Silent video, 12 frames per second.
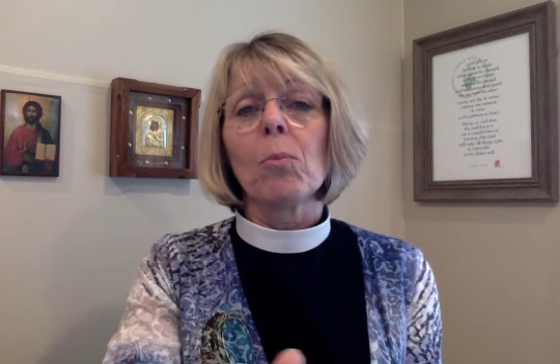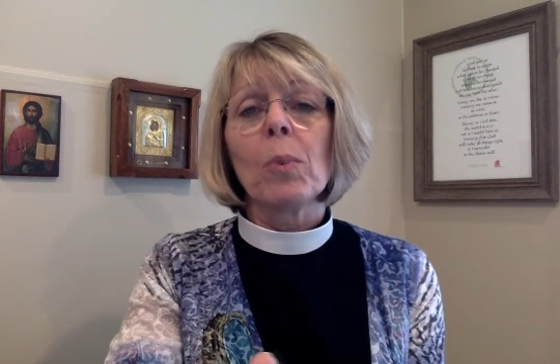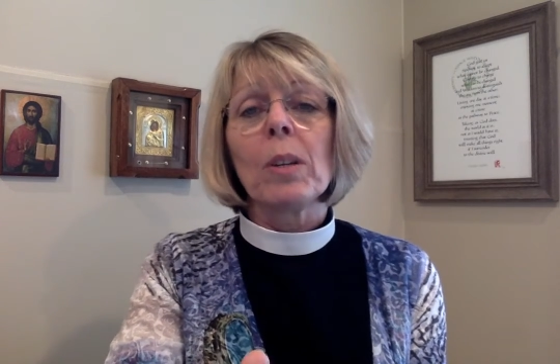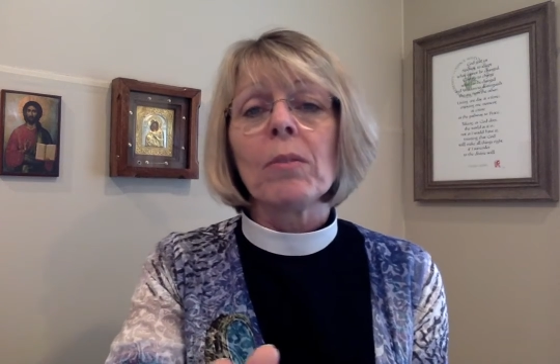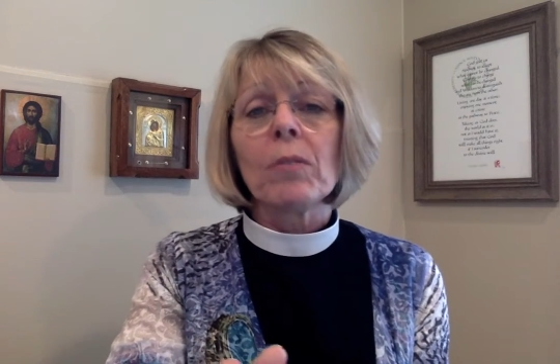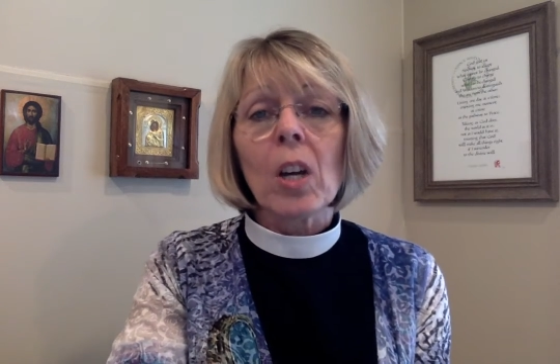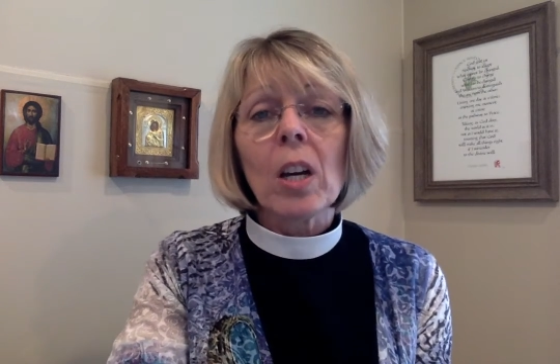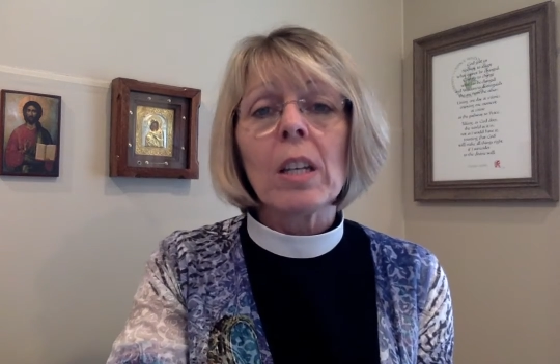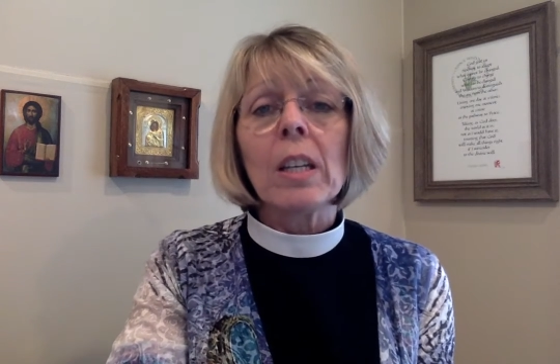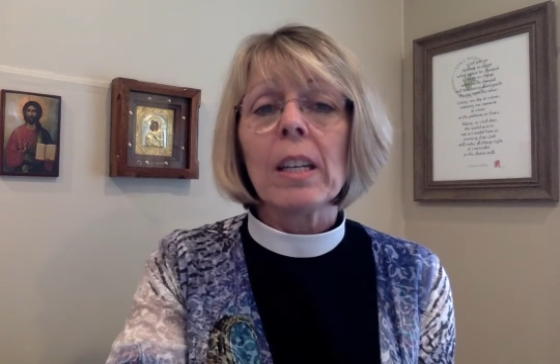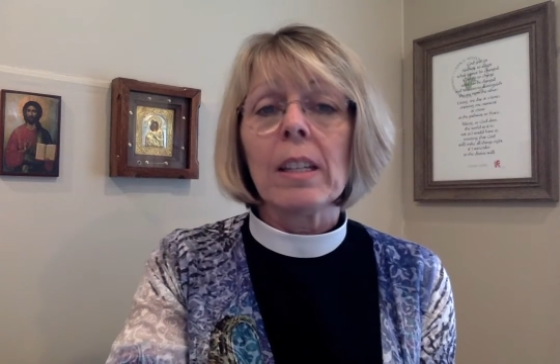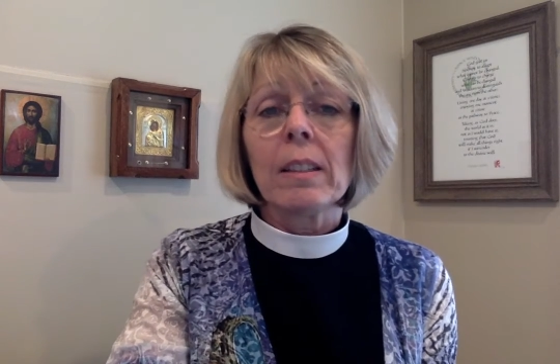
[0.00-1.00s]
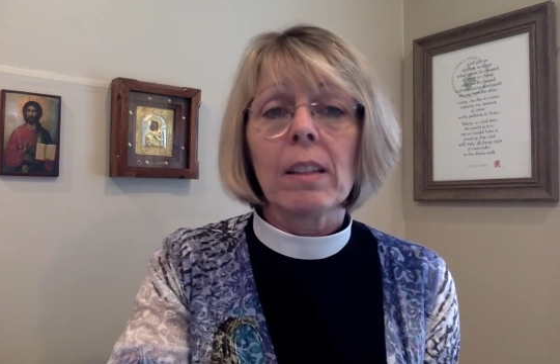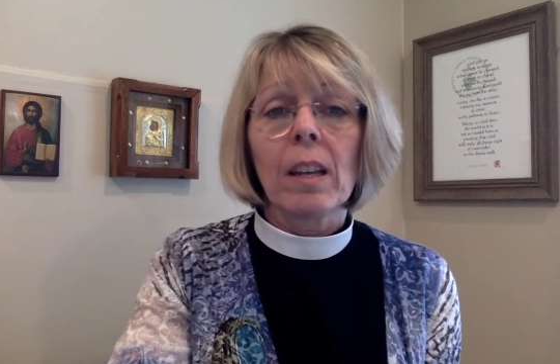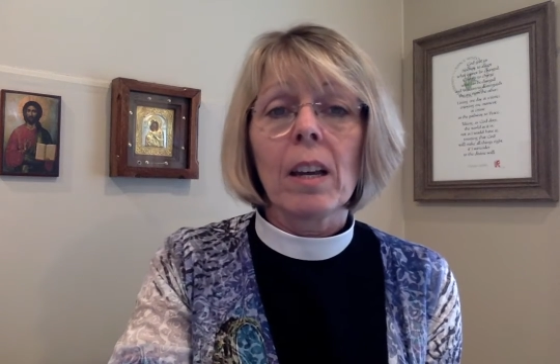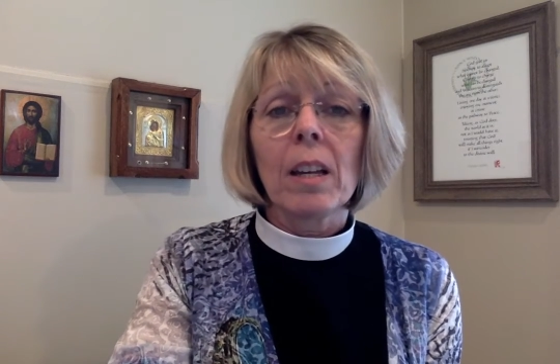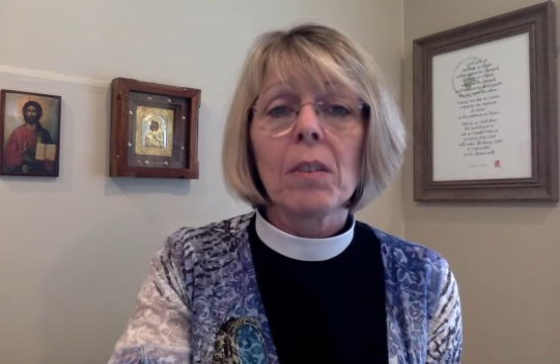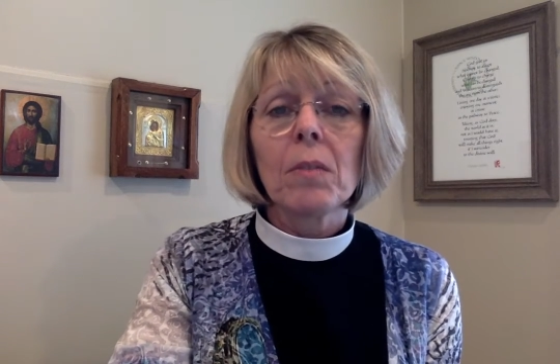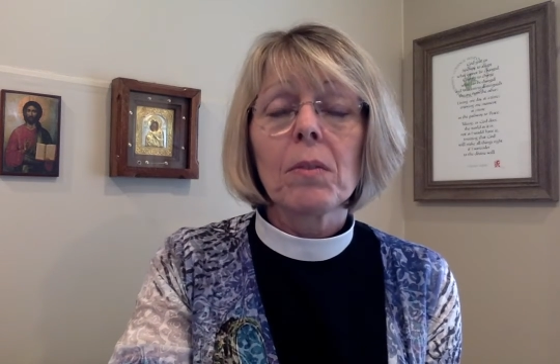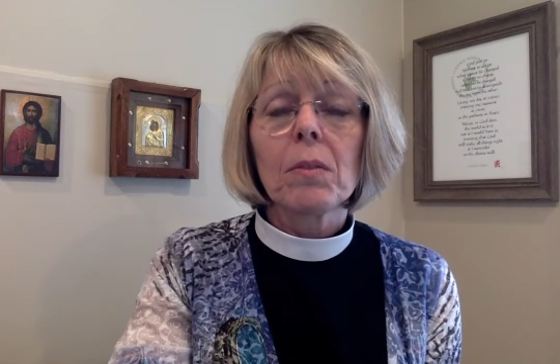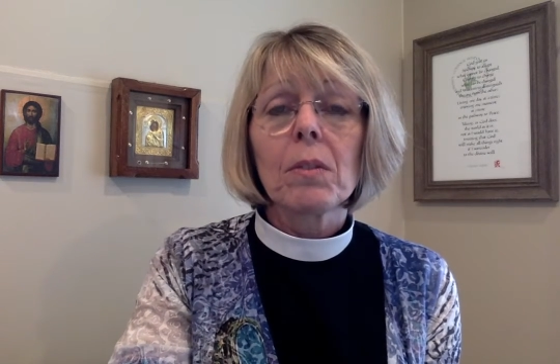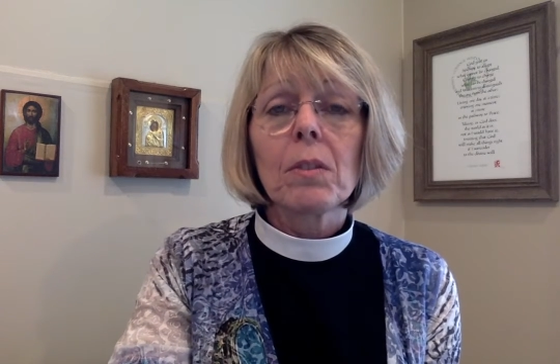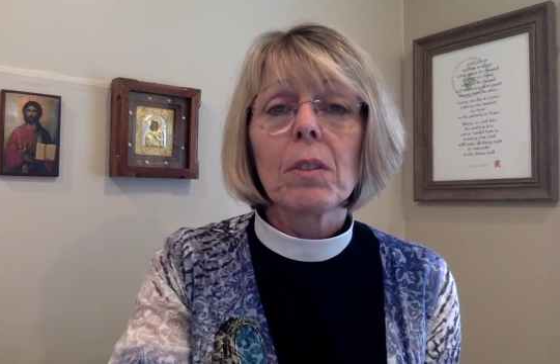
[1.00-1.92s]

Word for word: we've done in life